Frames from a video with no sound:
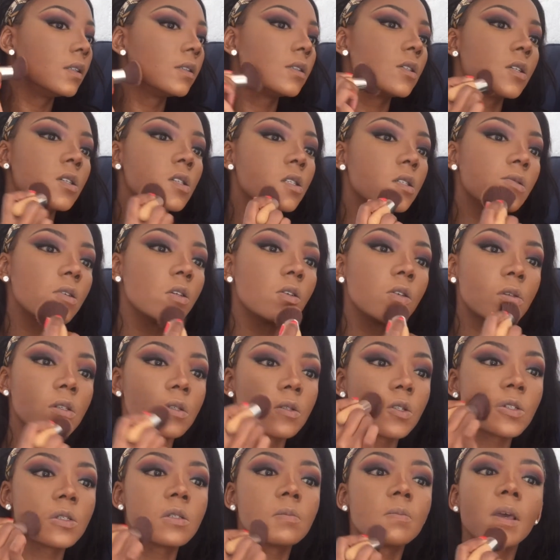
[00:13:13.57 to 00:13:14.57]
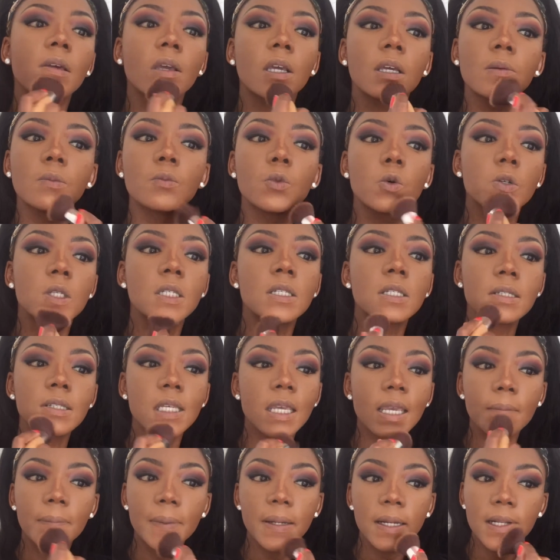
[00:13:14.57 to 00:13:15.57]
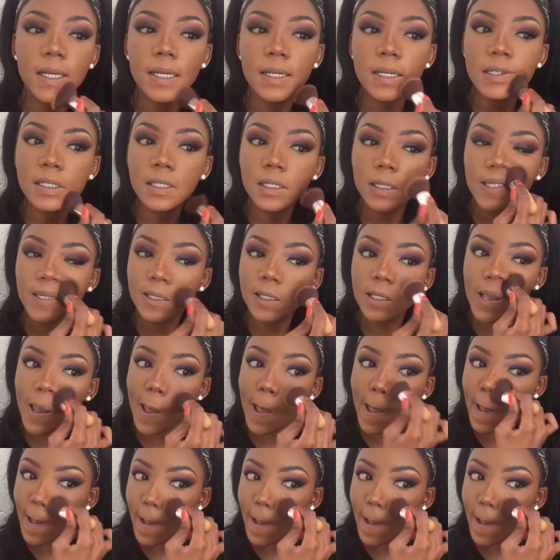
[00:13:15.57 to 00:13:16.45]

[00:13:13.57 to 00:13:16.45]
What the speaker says: just to make it more seamless,